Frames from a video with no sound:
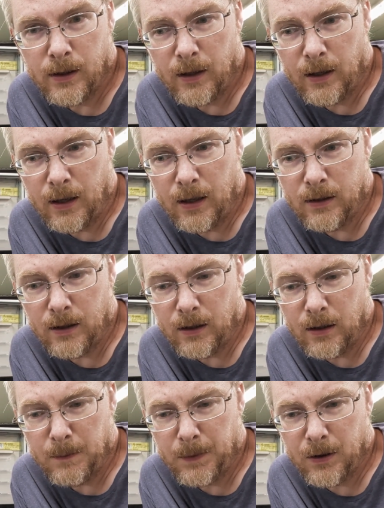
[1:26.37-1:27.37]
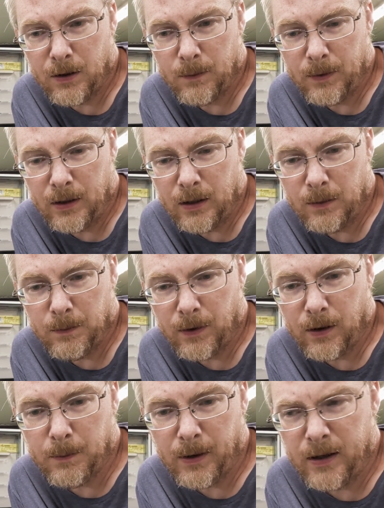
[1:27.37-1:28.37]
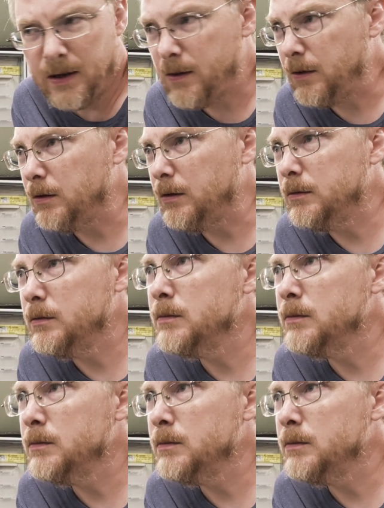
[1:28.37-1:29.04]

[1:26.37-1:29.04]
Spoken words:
and they appear to be bought by another